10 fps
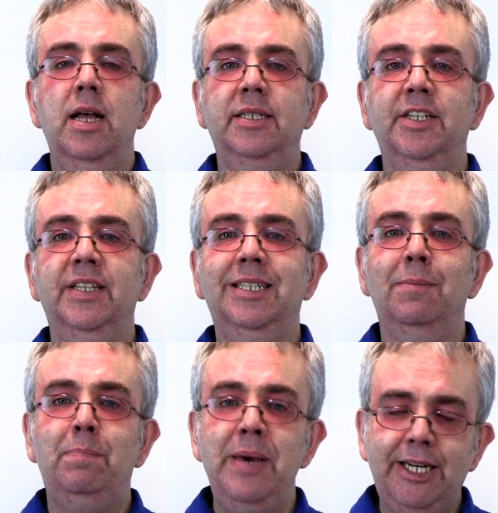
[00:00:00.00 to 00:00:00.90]
And so there's a
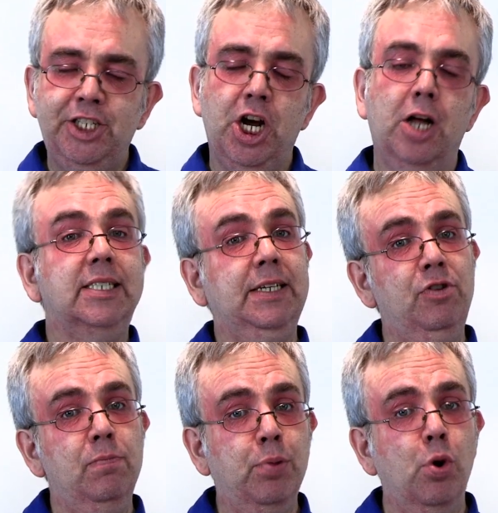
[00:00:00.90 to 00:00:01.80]
big chance if
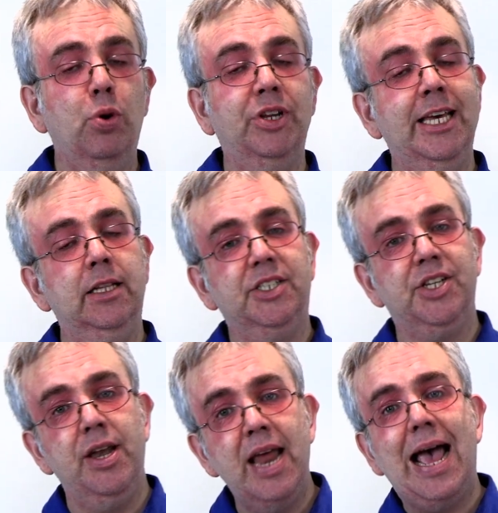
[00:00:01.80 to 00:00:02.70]
you bought gilts
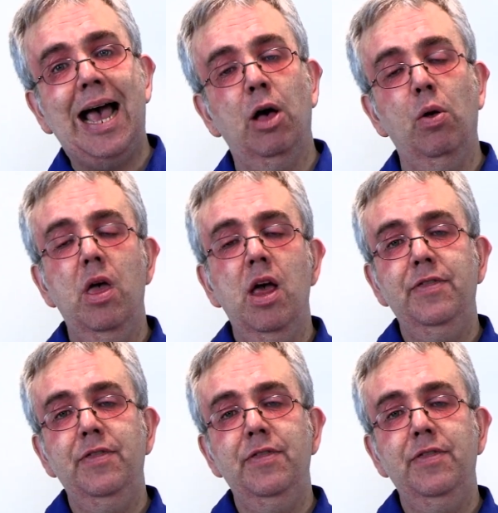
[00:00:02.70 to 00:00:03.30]
now,